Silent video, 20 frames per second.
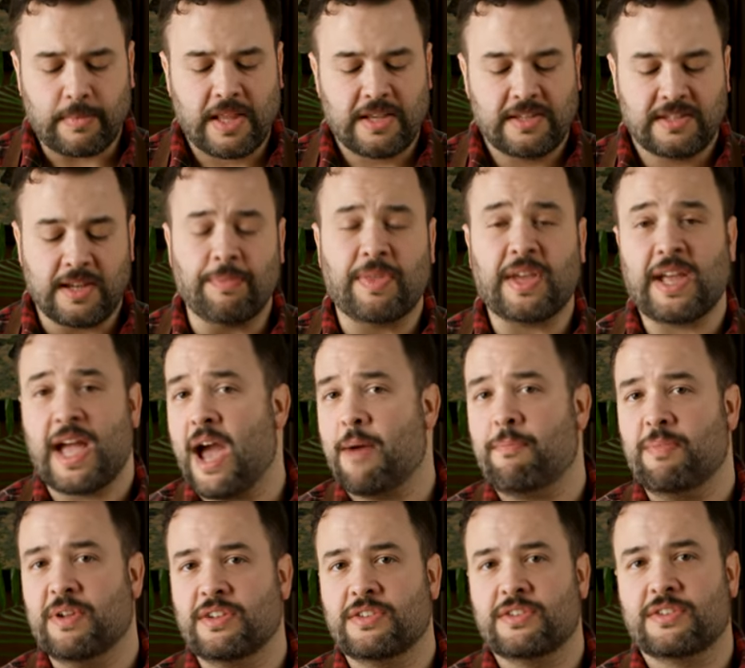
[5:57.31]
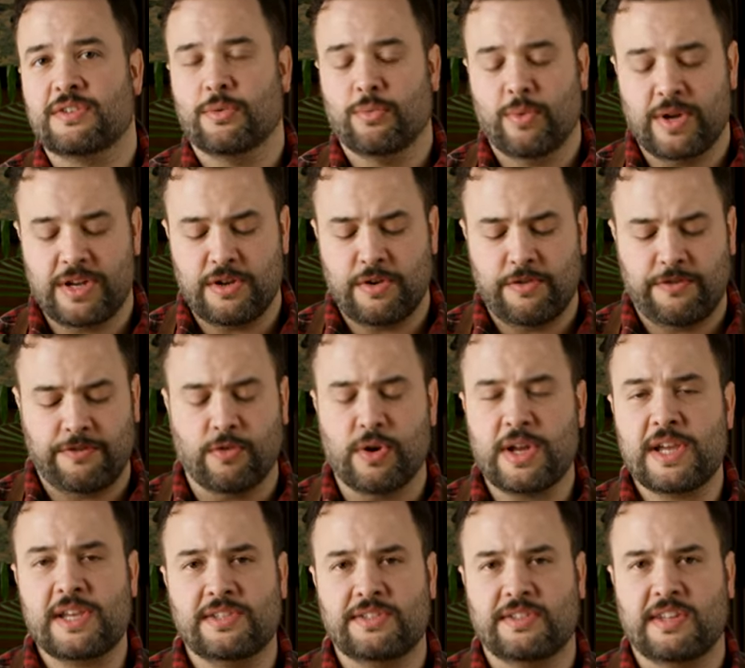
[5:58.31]
Something happens when you
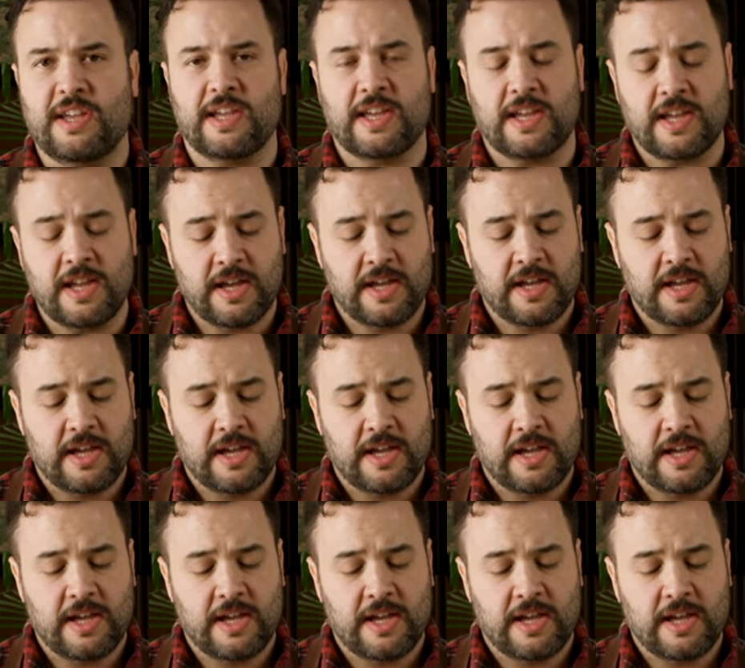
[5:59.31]
freeze tea.